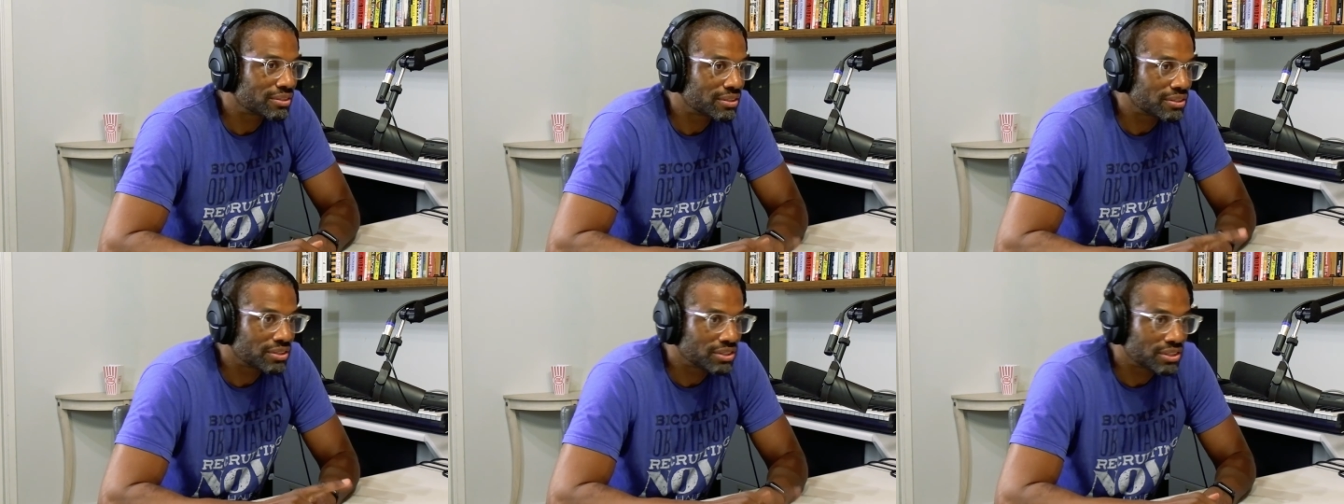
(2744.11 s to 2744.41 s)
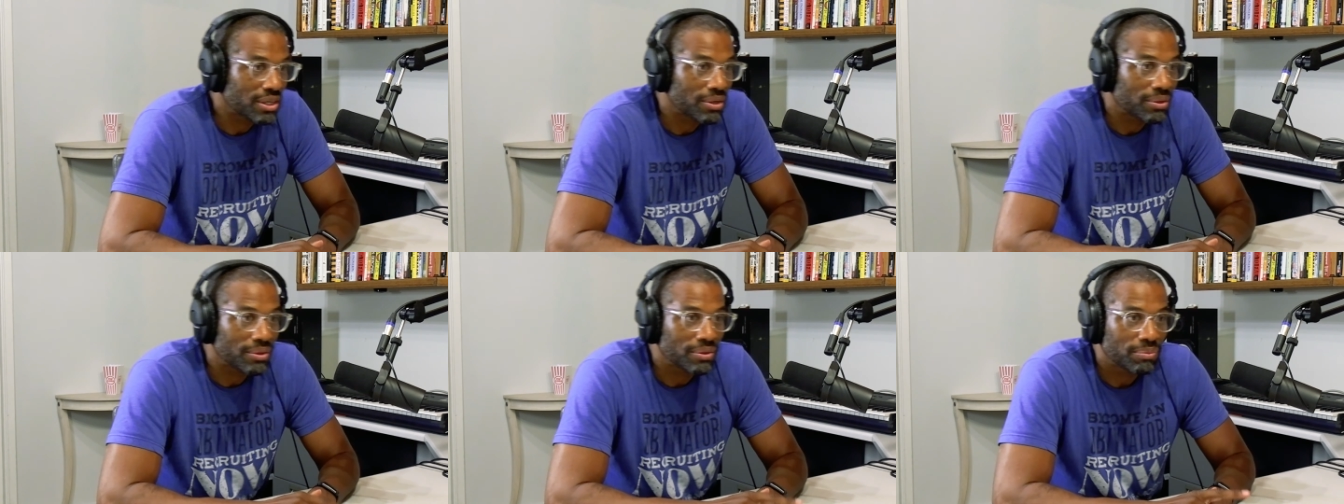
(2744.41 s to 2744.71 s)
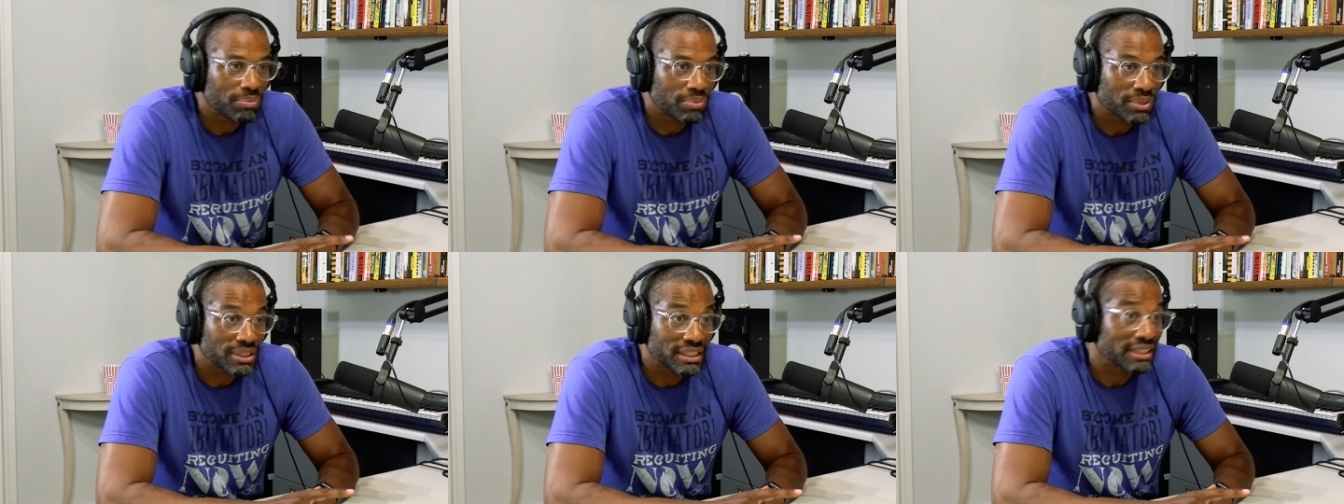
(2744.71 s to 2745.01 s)
show
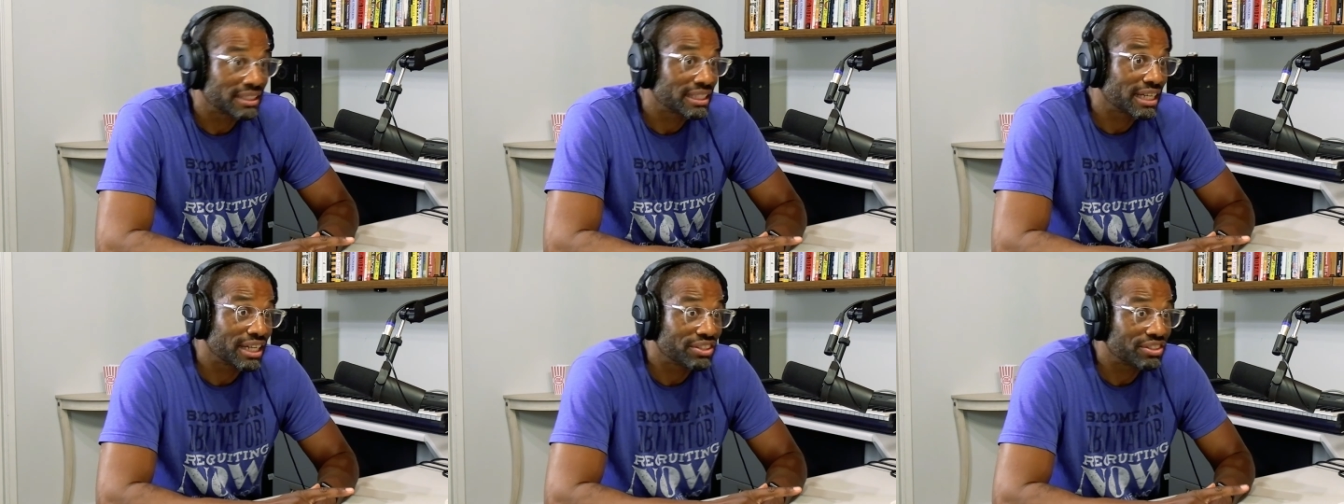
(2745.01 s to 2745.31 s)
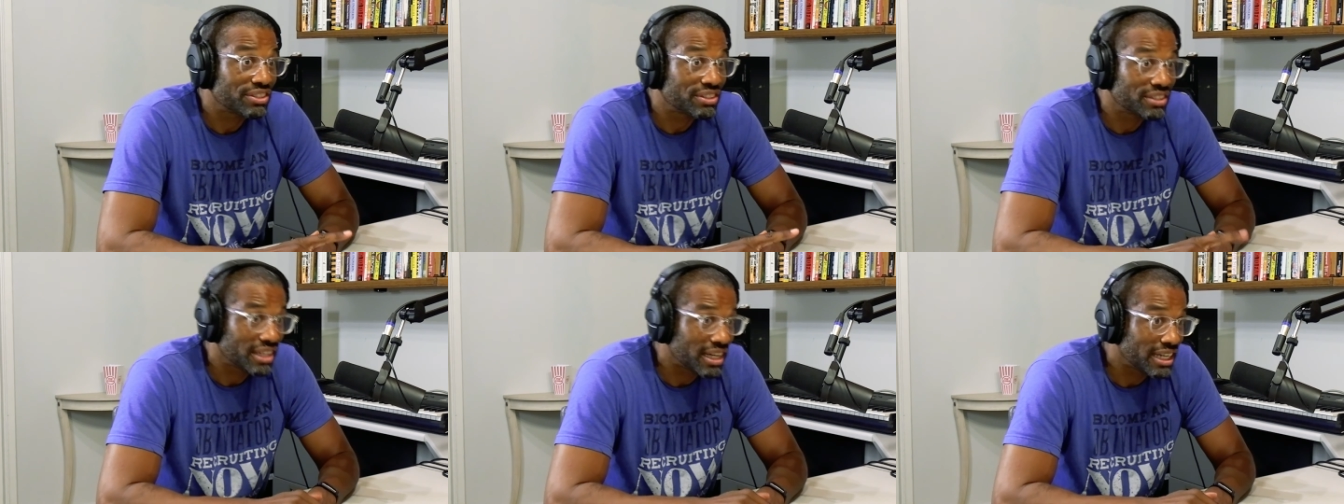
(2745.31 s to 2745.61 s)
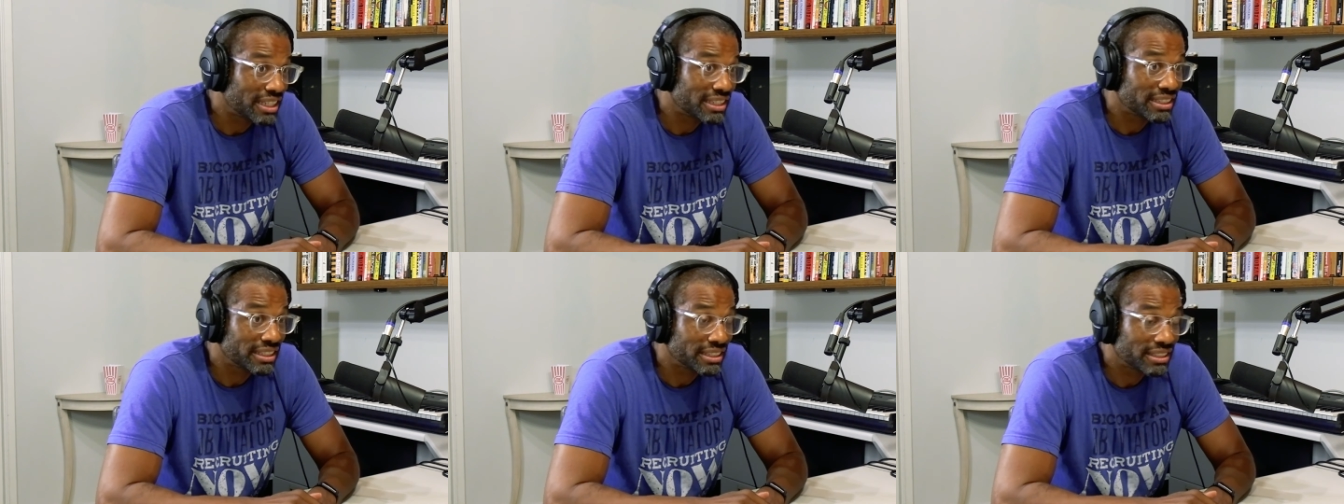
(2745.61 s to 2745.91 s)
presentation that
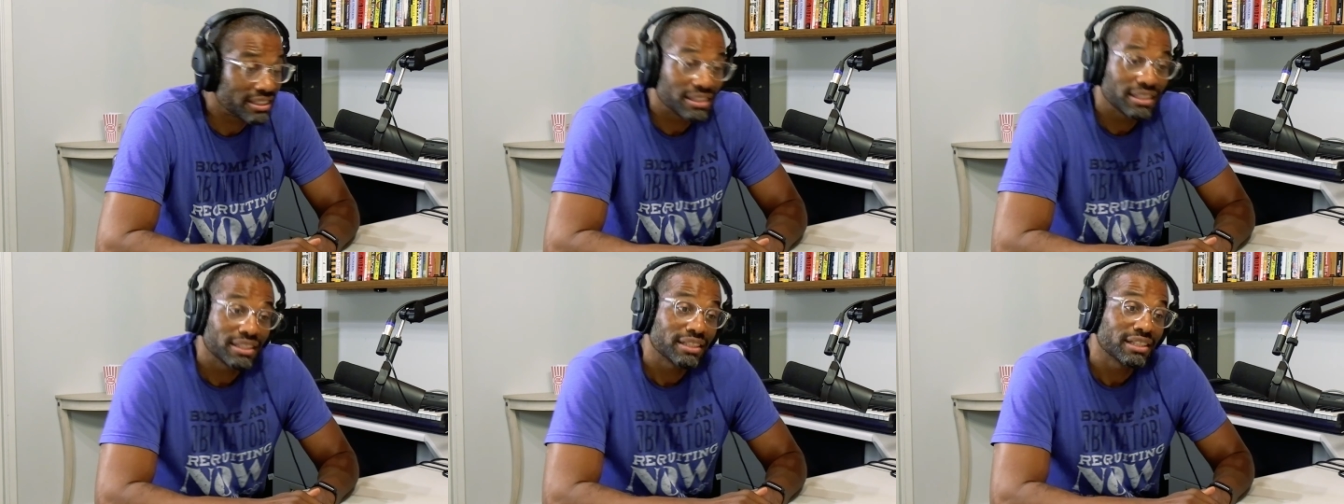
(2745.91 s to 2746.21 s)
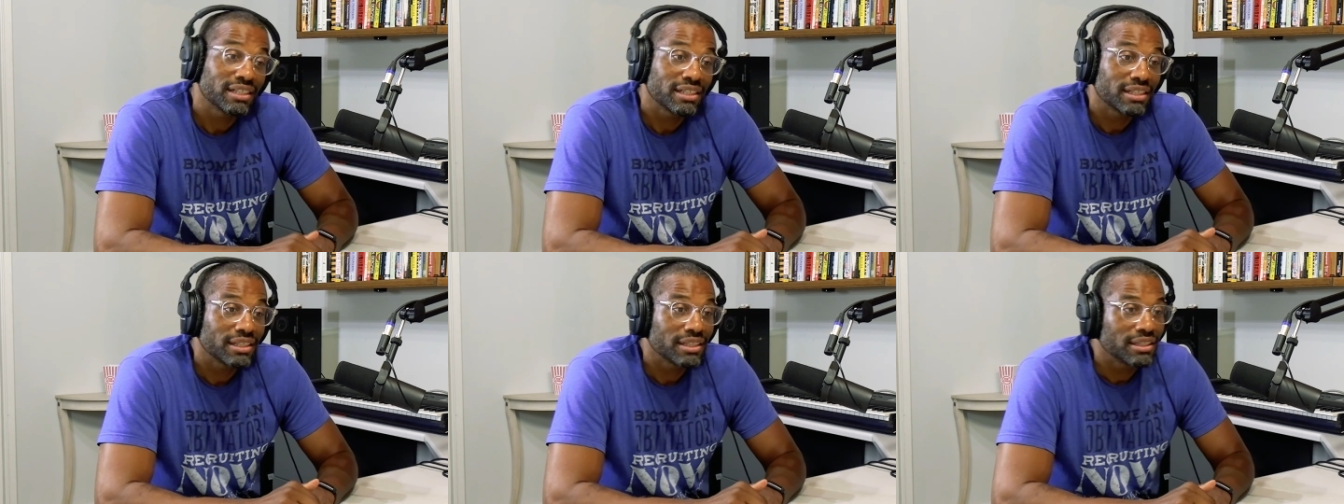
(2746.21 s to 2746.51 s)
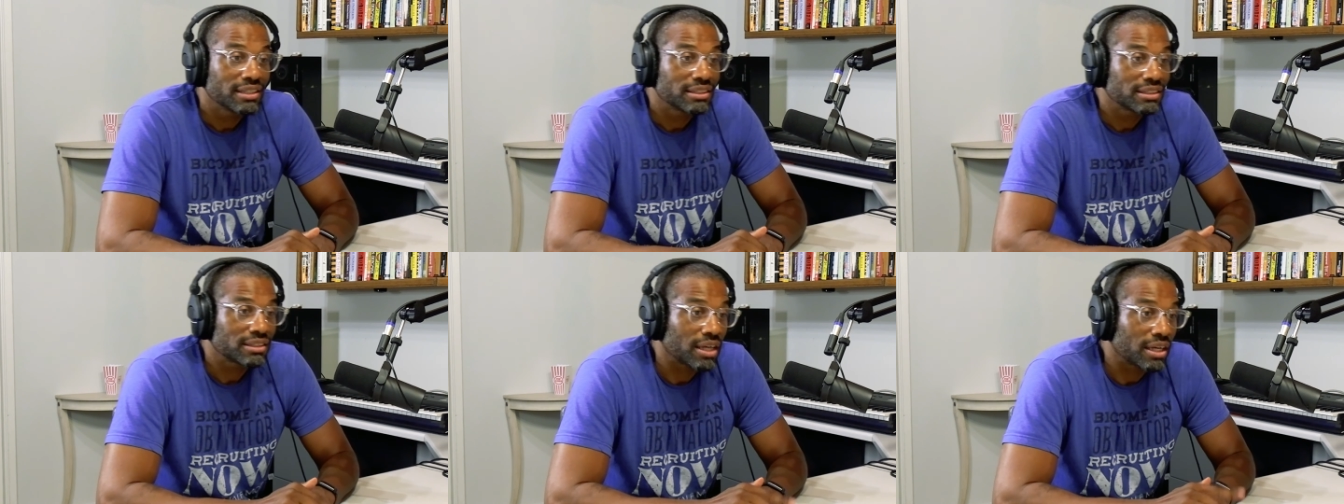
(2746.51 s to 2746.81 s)
I did.
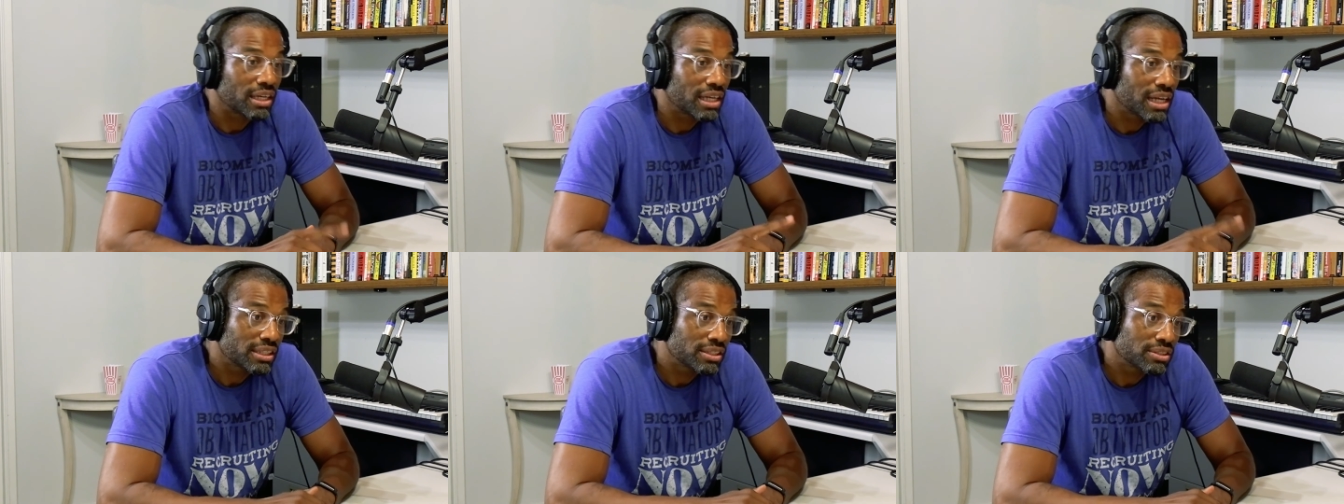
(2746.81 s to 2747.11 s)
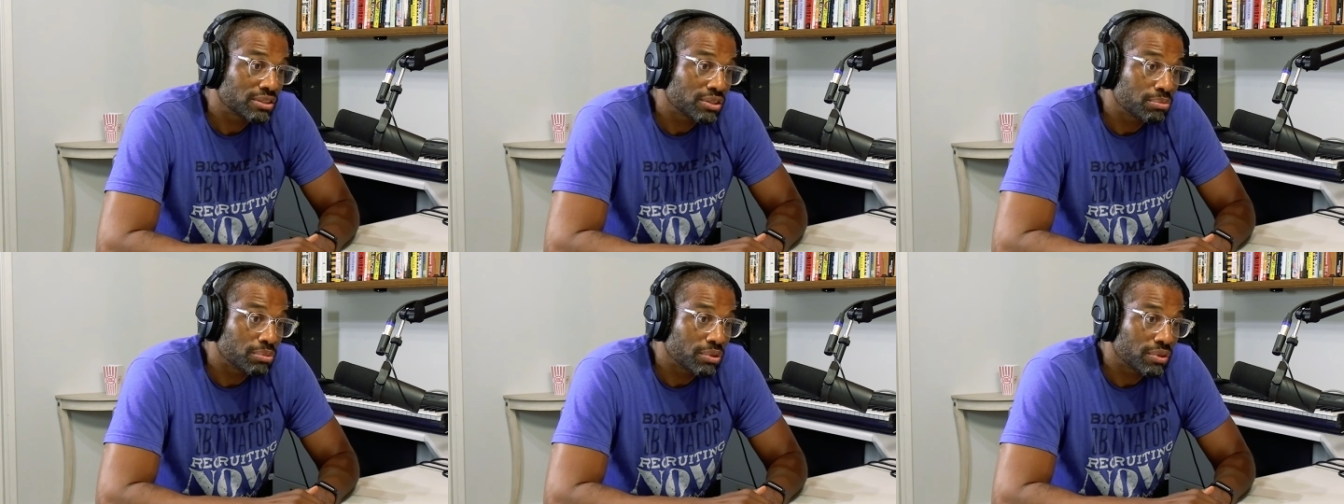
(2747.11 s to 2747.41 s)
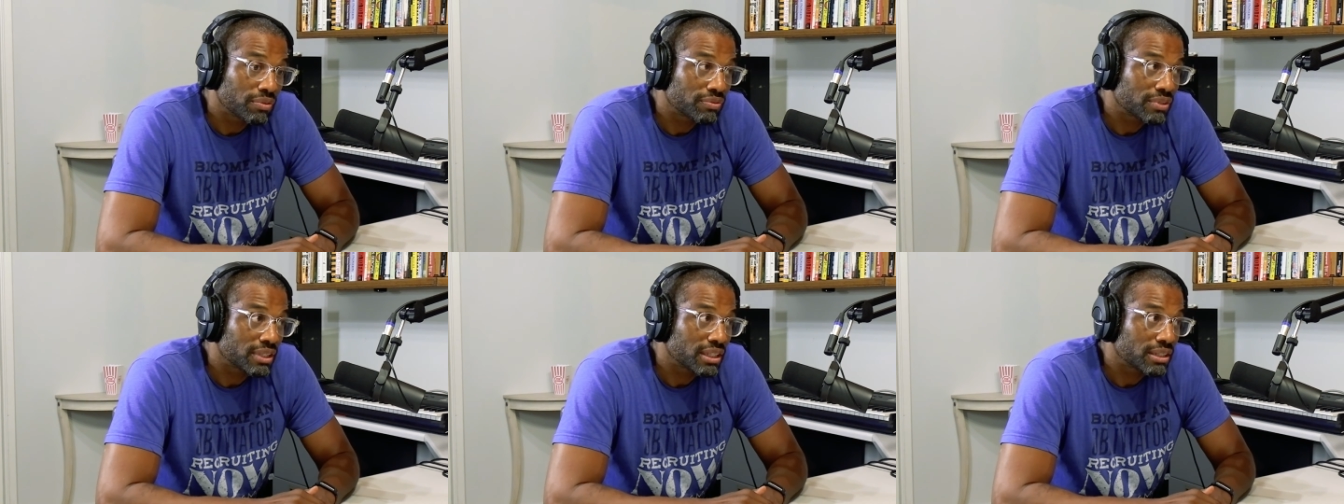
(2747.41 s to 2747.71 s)
So I'd like to do. Did you
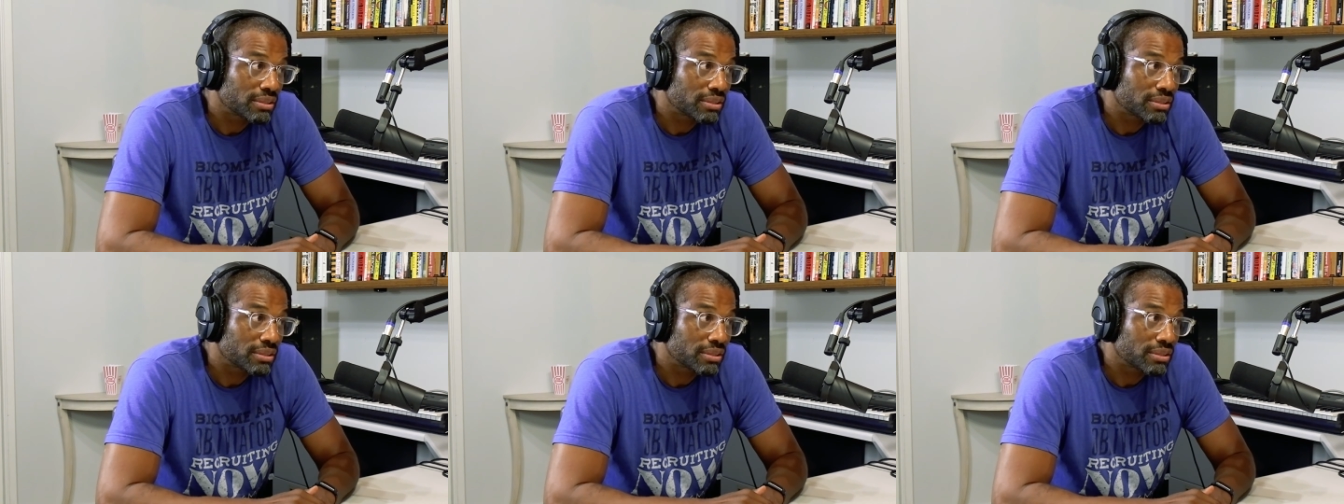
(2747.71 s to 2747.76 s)
have